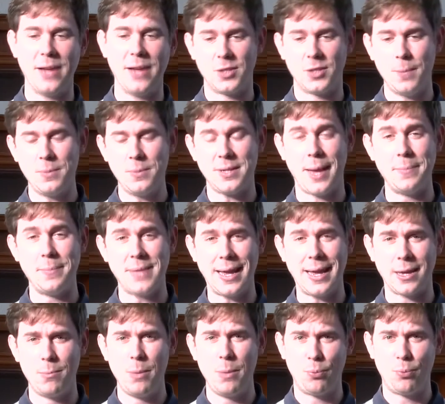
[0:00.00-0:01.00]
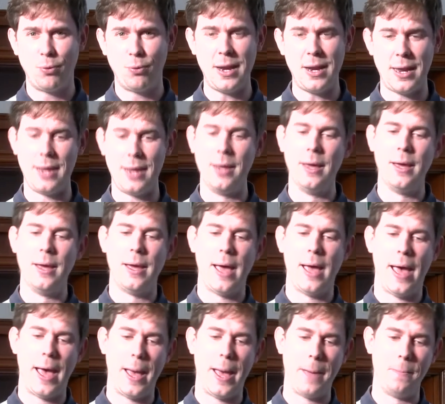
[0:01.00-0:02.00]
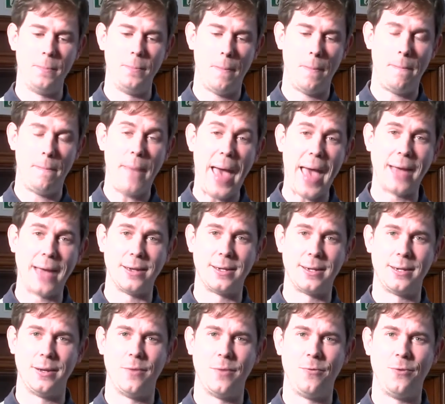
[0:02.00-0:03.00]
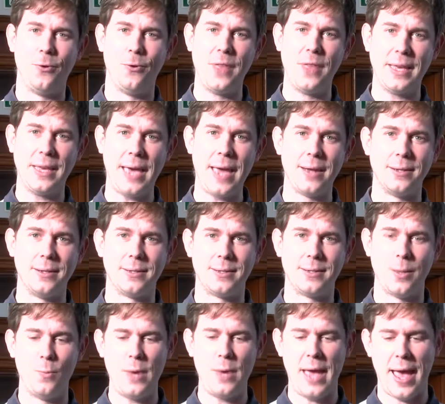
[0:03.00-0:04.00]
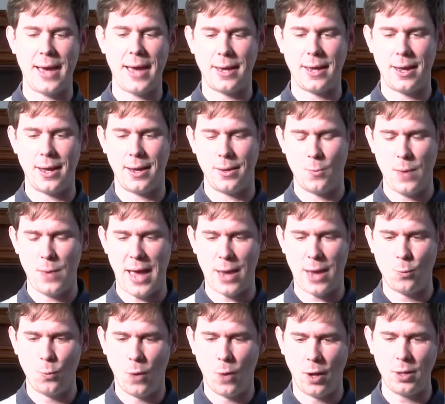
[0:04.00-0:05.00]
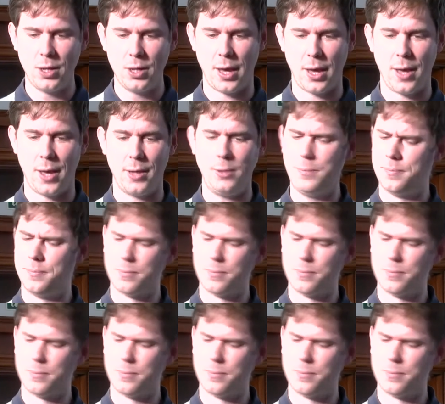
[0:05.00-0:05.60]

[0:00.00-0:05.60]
And sometimes that can be pretty bad for the kids. And we had one girl,